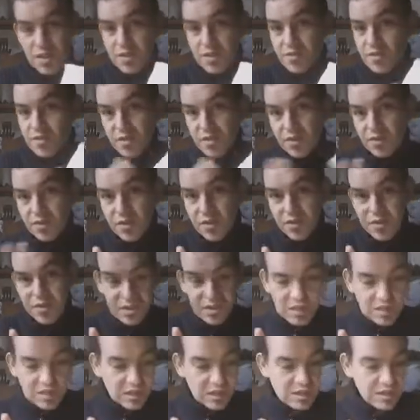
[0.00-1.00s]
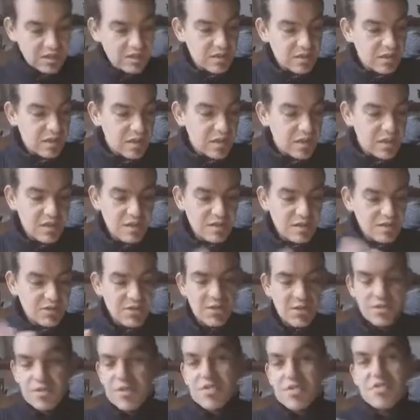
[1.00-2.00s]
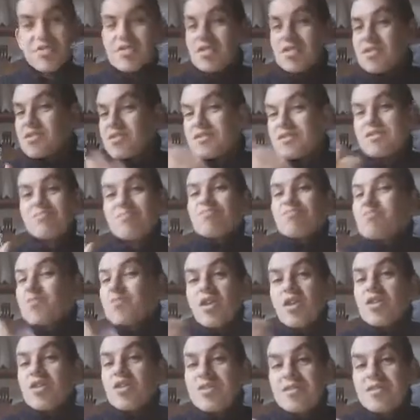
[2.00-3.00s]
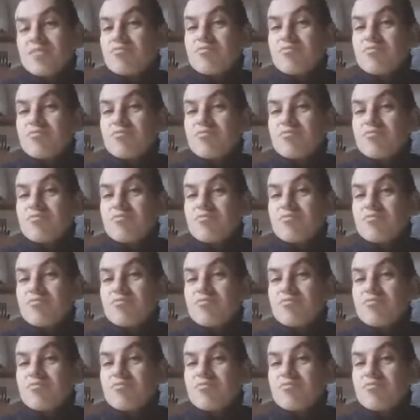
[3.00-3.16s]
for details, so it's not